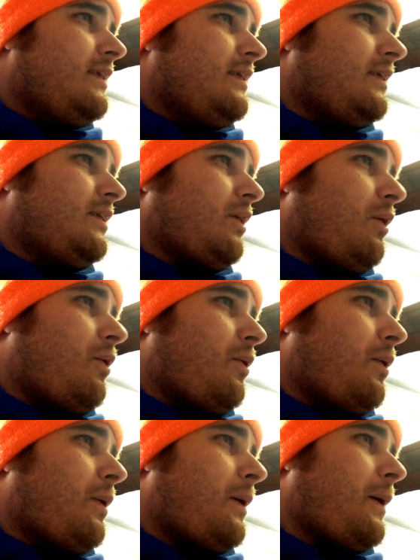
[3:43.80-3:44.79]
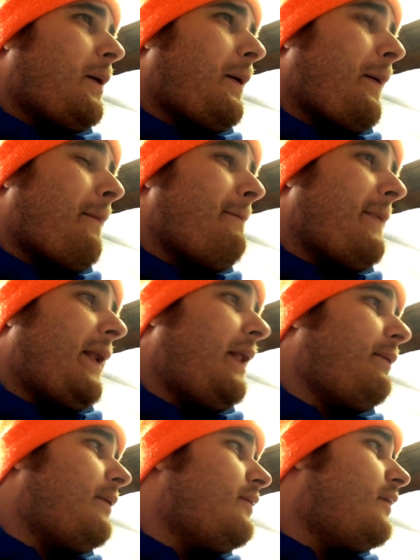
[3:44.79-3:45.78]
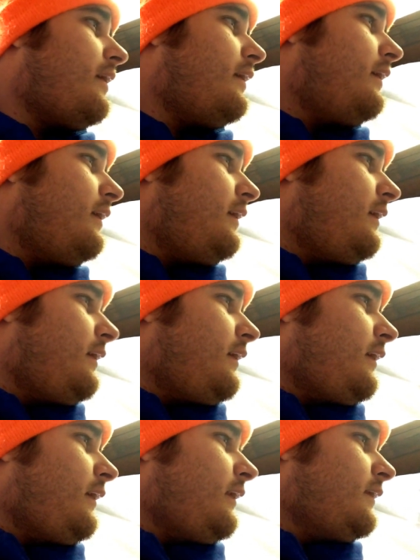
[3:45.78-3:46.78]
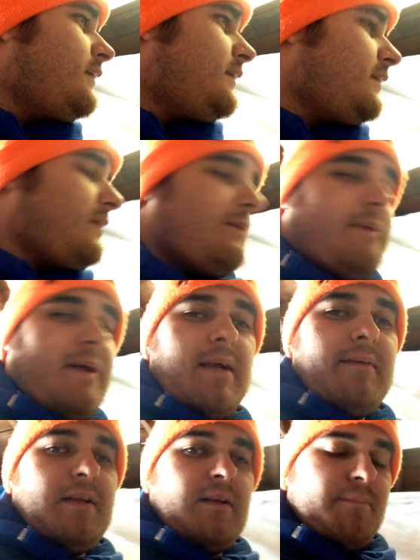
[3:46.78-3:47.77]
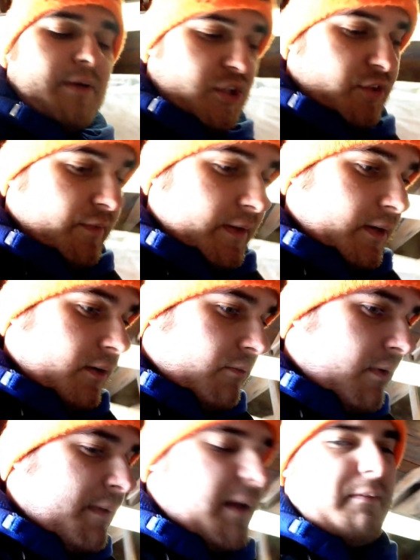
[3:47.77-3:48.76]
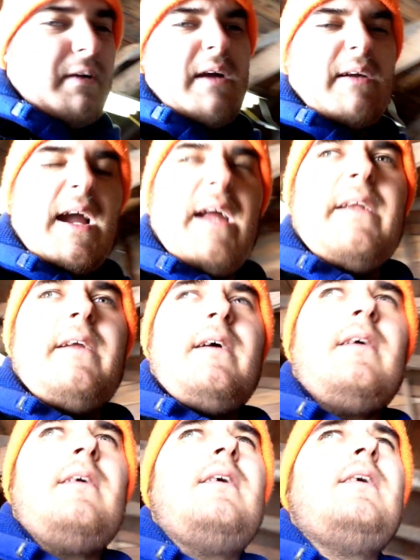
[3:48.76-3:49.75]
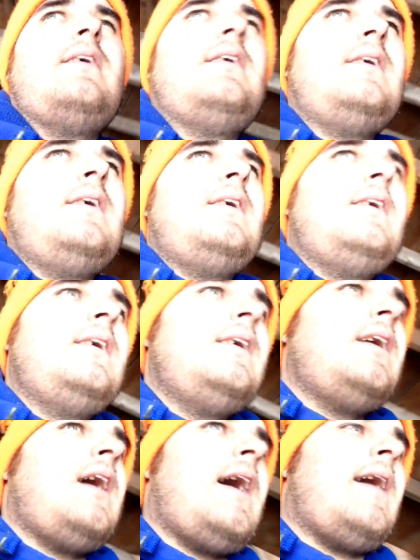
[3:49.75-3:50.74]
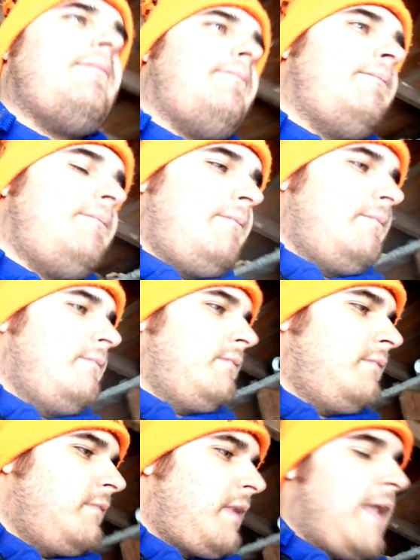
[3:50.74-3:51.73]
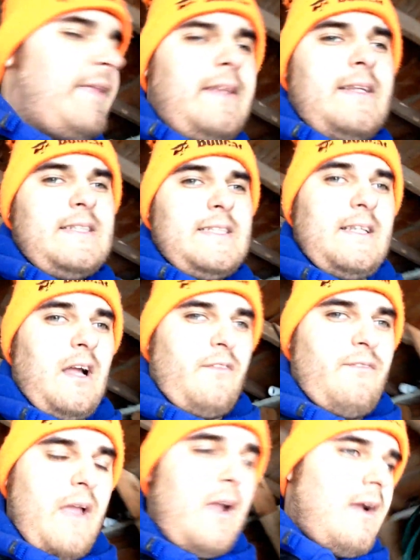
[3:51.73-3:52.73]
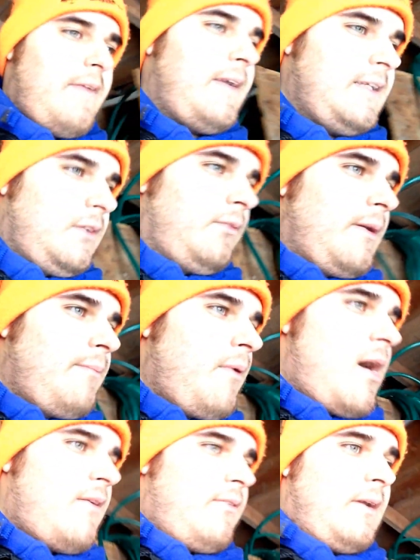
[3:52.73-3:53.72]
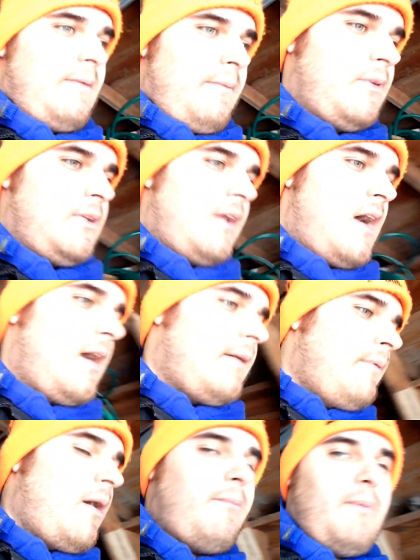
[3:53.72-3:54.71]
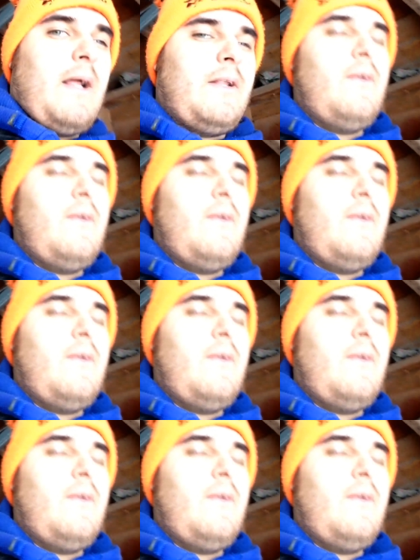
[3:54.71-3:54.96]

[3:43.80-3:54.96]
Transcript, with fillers: So, but anyways, this is just gonna be kind of another bitching video. Well, not well, kinda. Um, I think this is not fair. I think it's a ripoff what I'm about to talk about. But I